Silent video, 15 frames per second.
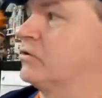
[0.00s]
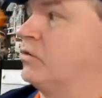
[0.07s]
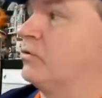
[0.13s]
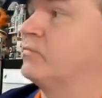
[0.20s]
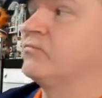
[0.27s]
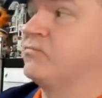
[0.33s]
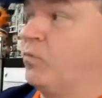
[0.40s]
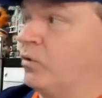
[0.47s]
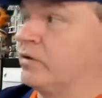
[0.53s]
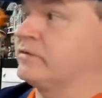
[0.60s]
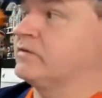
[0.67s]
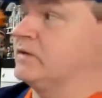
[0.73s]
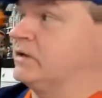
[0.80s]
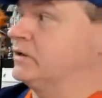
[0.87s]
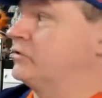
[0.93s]
though,
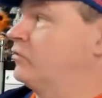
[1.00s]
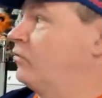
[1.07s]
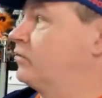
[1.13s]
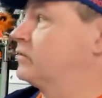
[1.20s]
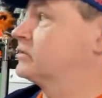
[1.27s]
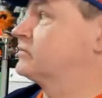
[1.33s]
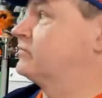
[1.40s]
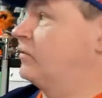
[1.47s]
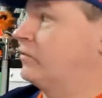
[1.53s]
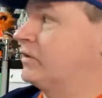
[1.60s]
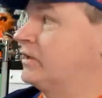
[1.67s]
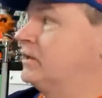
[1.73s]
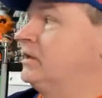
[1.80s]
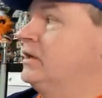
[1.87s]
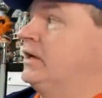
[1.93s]
fourth in Norris
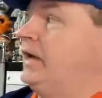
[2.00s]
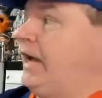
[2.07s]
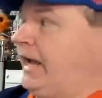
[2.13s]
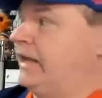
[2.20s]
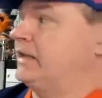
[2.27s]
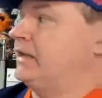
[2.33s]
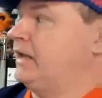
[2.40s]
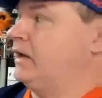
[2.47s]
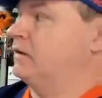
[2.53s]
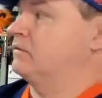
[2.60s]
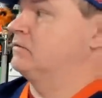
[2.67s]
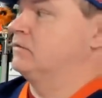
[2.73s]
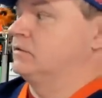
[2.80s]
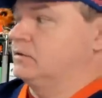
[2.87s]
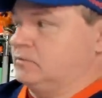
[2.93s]
voting, and
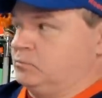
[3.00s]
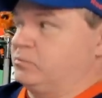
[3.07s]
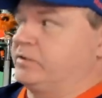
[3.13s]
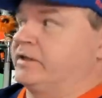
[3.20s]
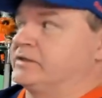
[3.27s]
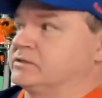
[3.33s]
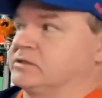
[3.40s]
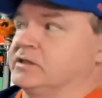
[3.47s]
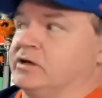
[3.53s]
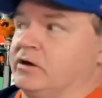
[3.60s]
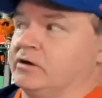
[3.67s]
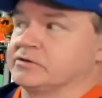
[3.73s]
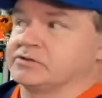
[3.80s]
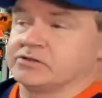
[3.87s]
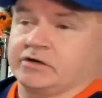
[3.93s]
again, plays in the
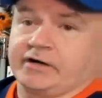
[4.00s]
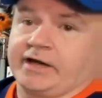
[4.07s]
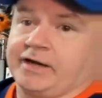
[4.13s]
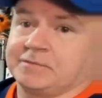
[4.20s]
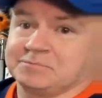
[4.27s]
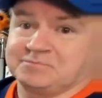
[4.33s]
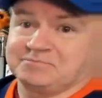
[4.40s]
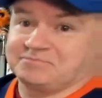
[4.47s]
All Star game.